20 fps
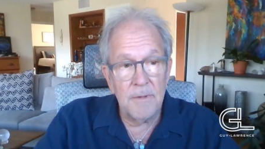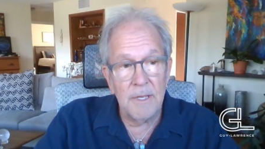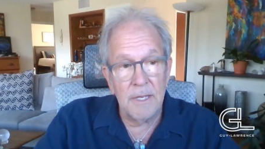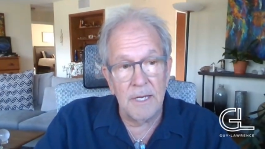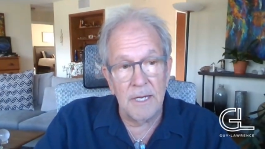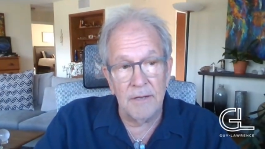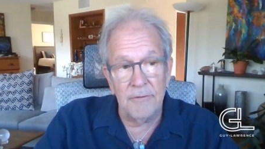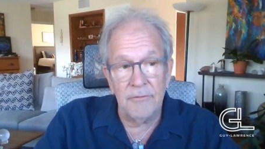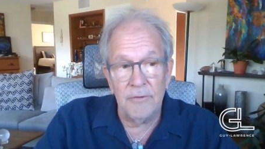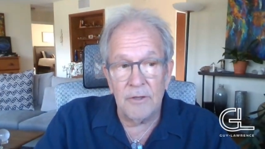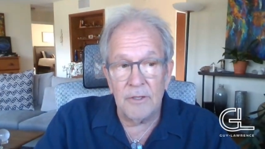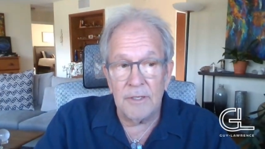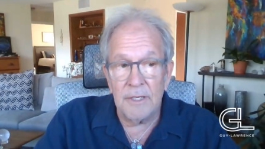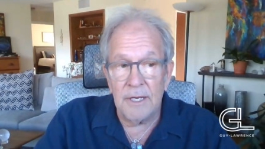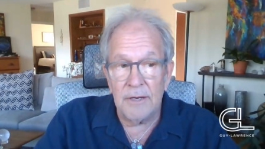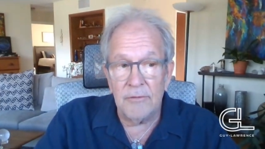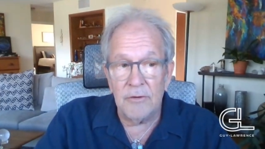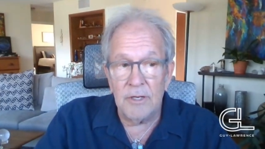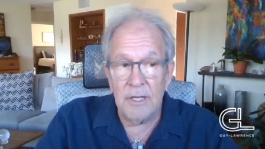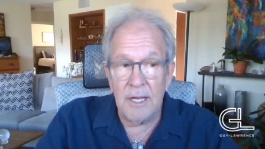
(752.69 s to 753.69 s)
and I felt
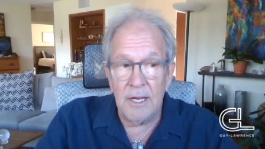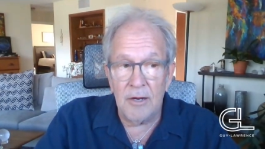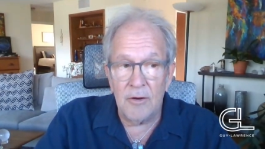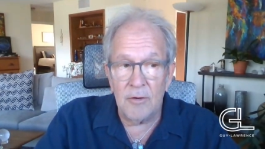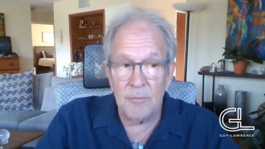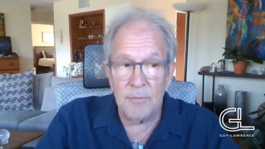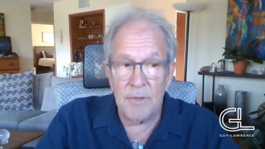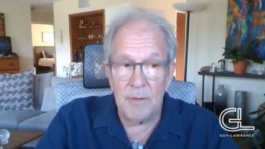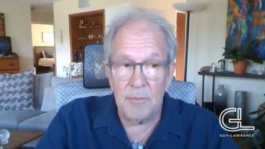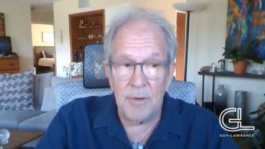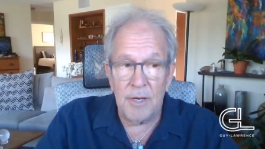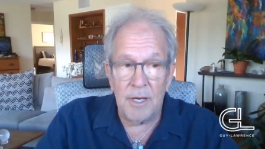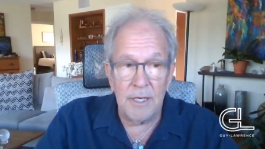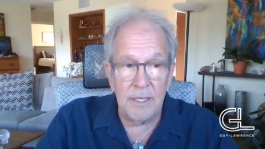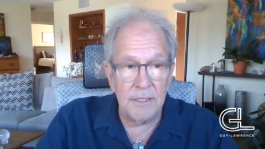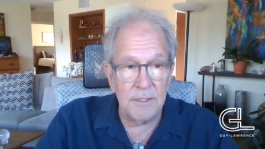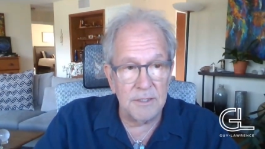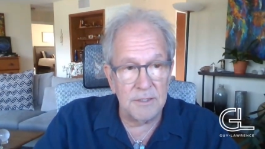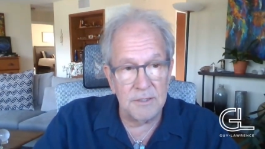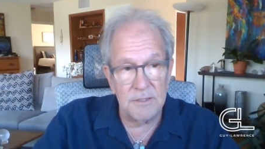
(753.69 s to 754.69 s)
every hair on my
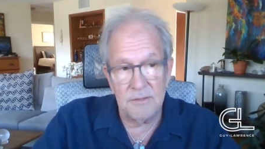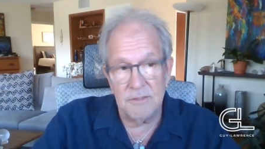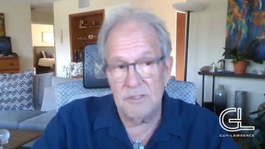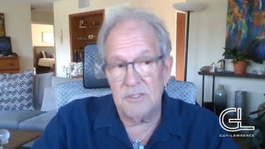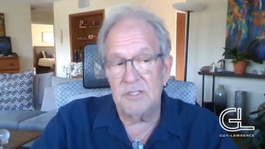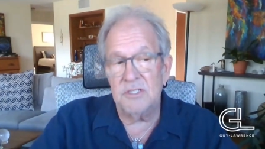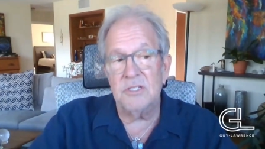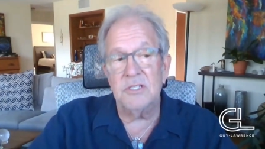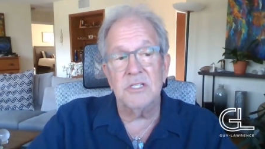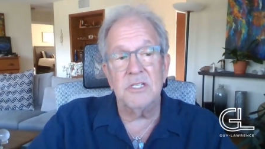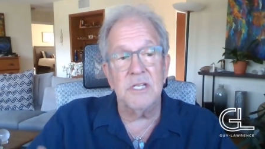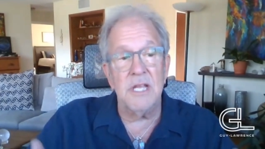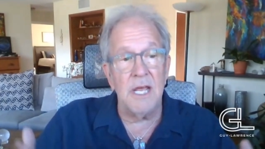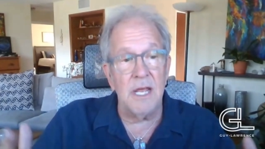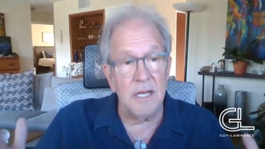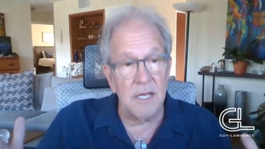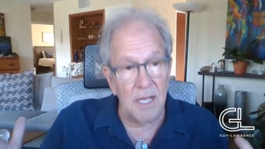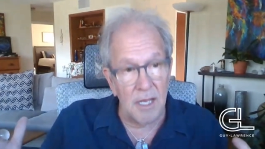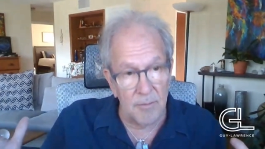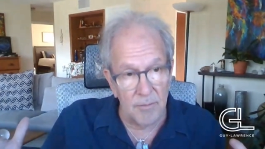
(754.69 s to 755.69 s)
body just
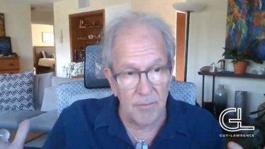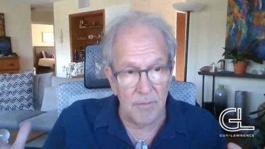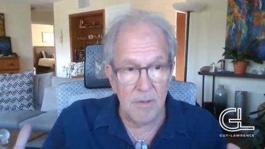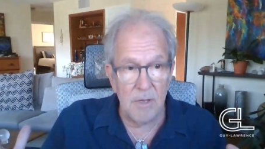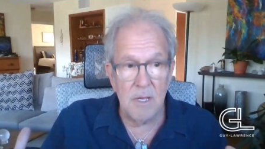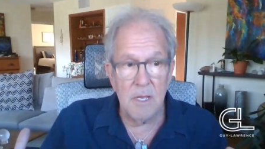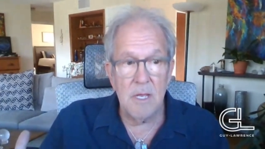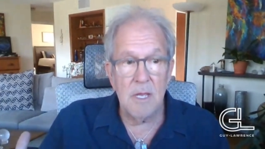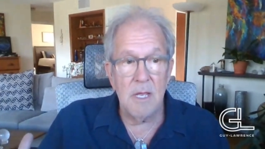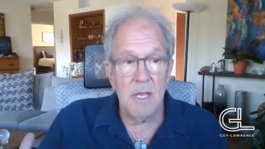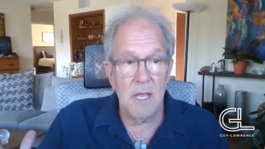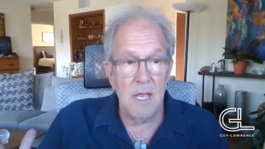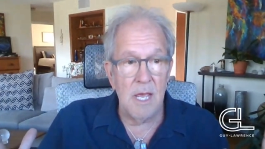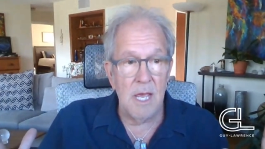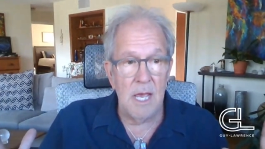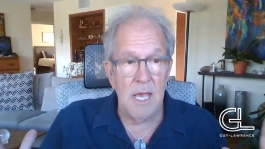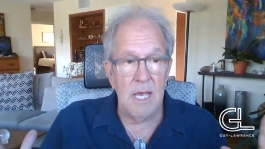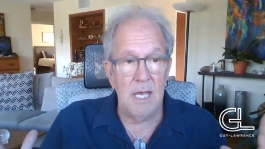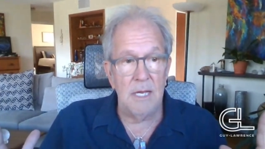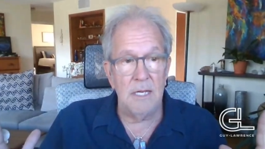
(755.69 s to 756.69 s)
stand up.
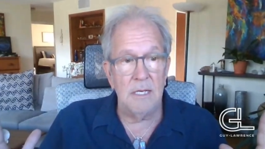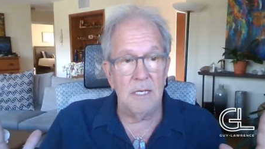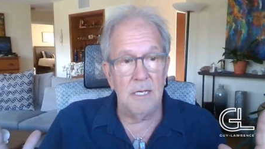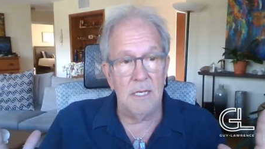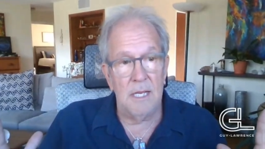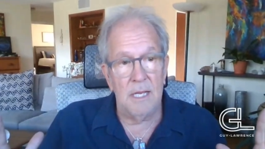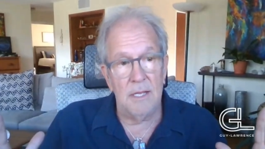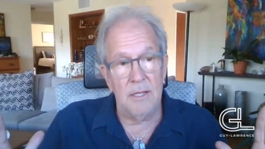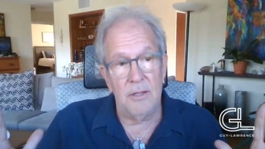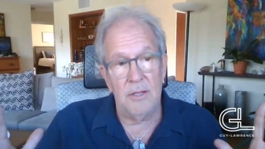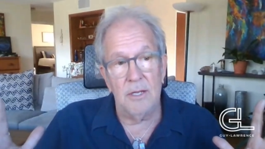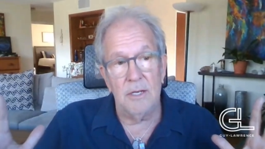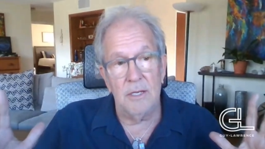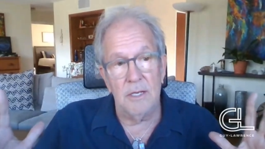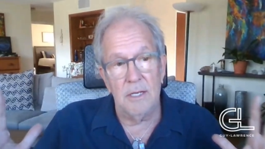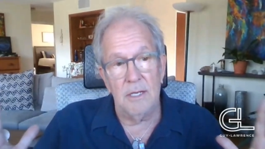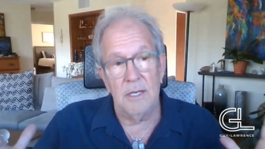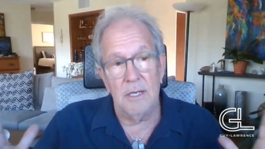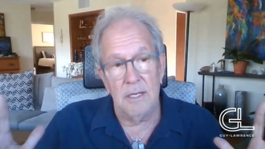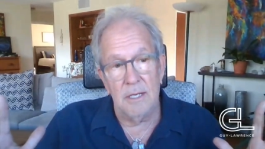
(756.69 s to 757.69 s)
And I thought
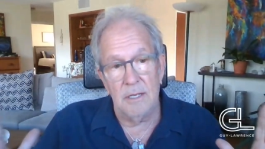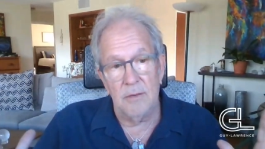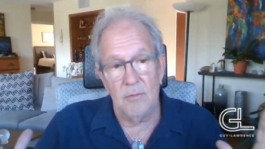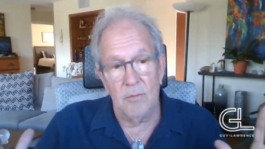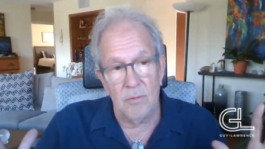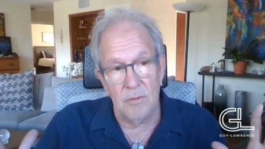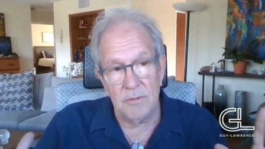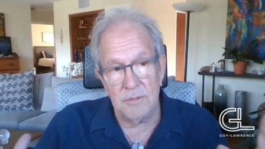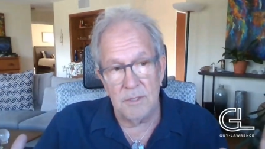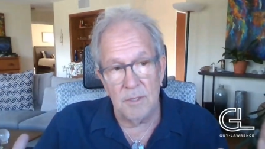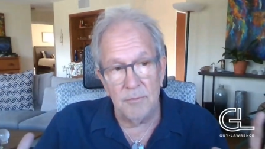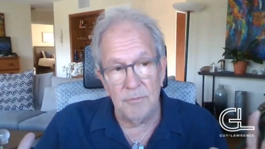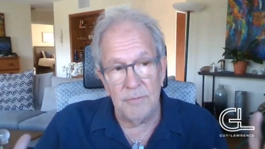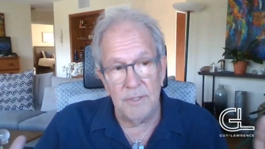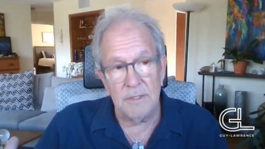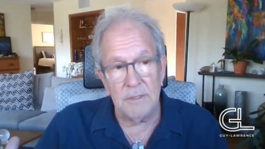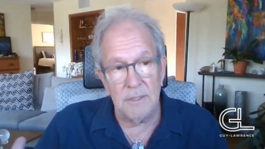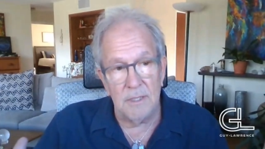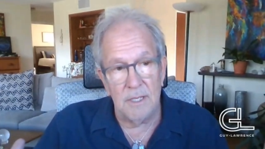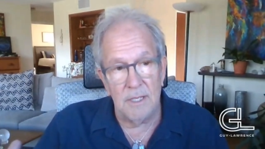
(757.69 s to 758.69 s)

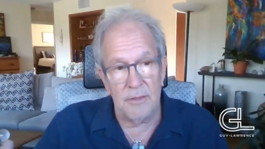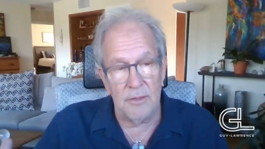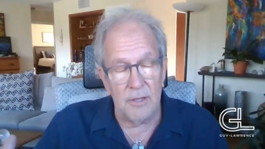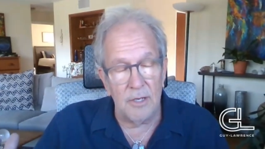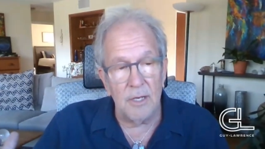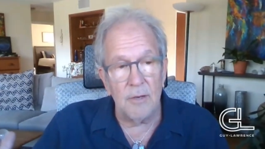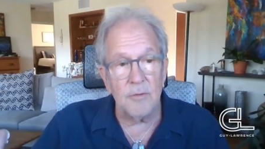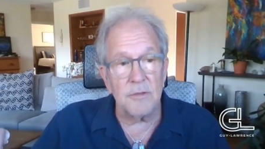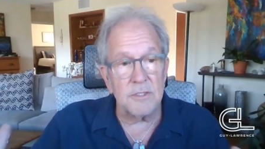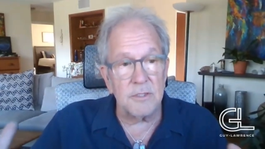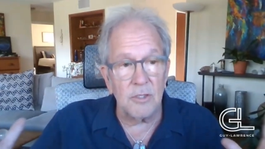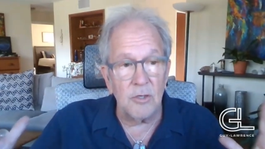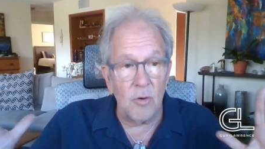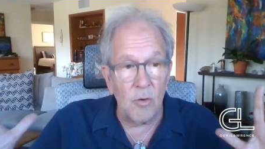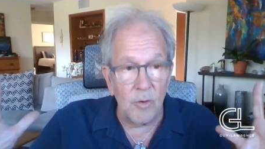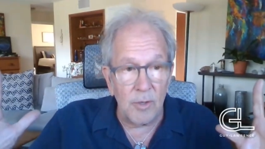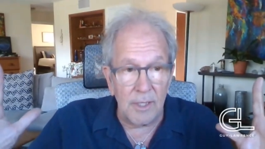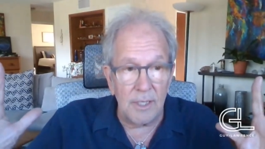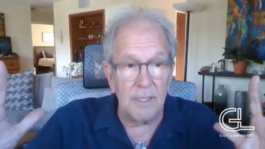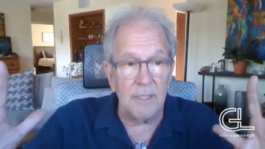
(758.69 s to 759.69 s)
I thought I was
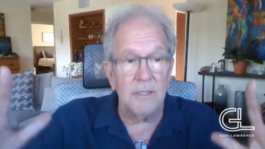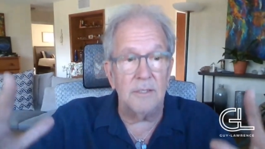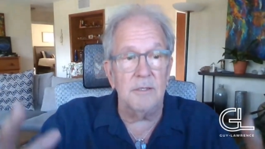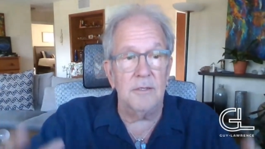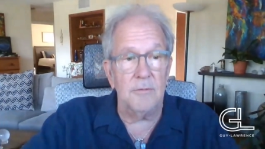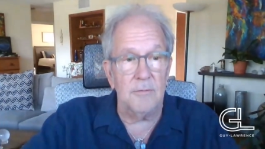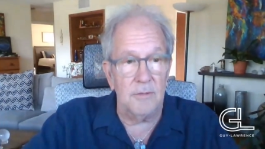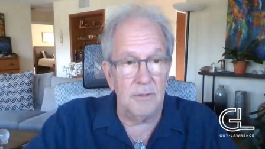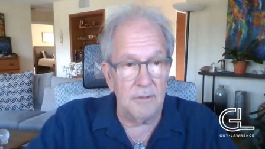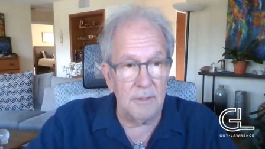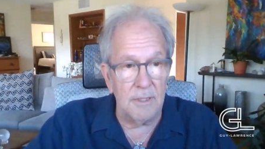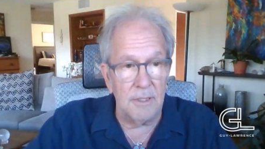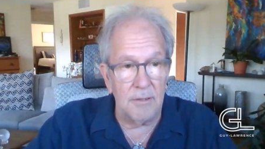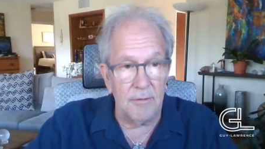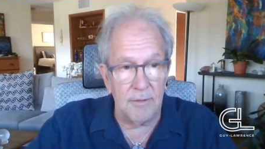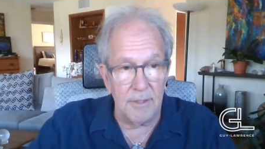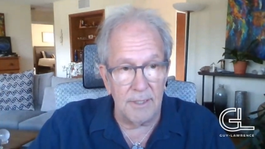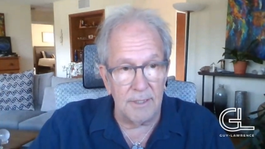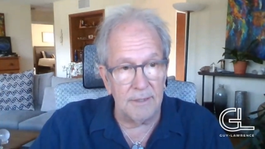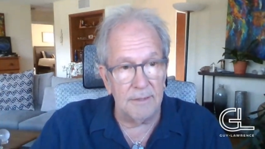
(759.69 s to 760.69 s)
going into,
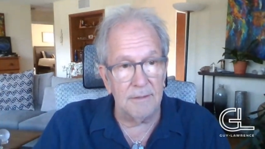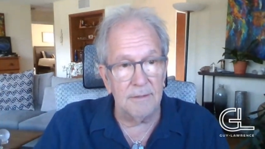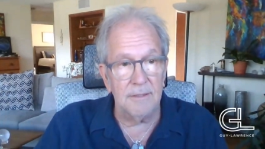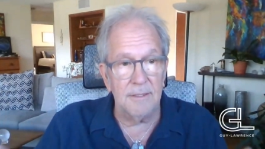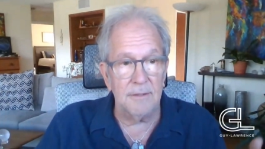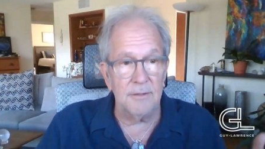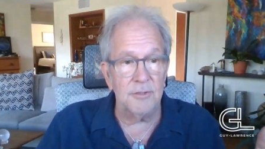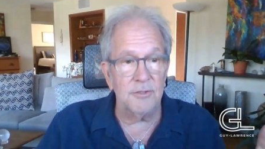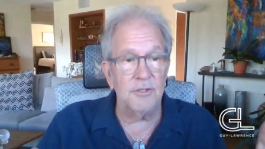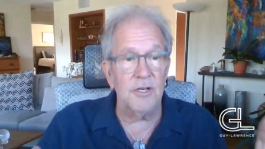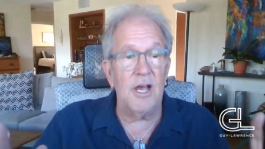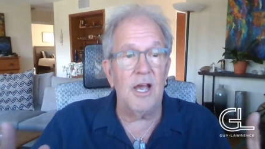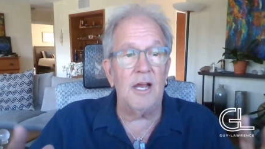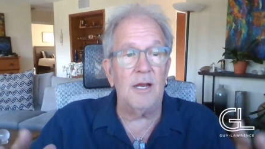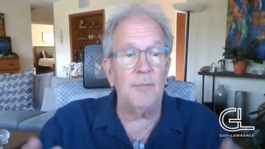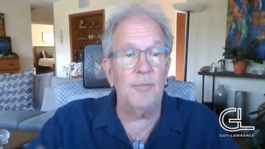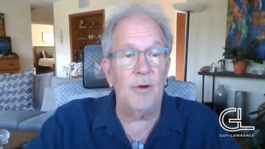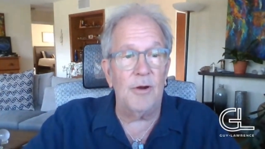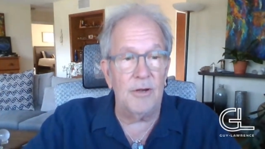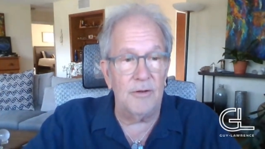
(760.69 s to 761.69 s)
like the
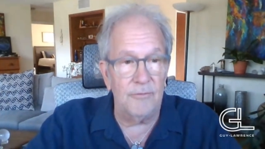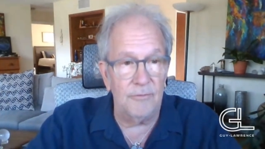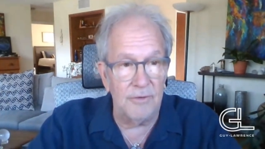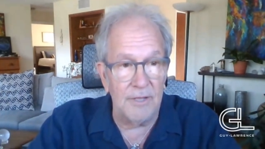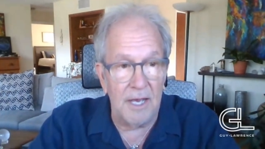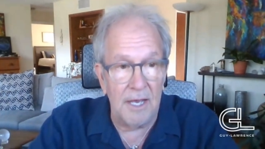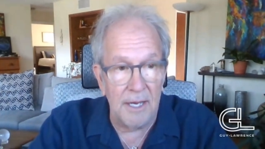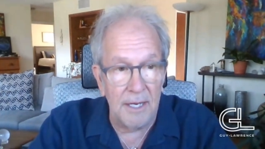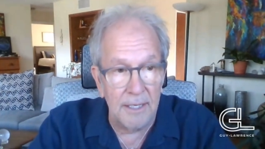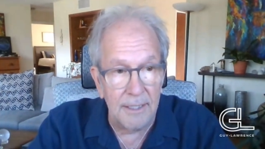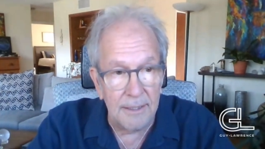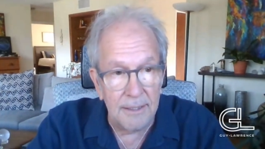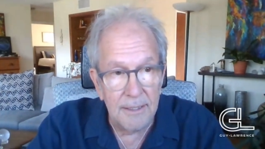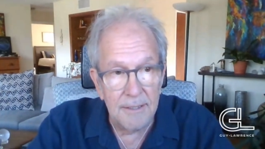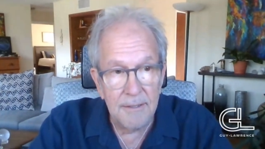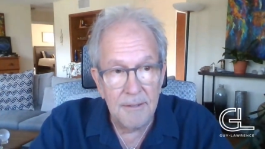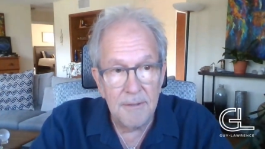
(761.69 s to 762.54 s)
shock part of dying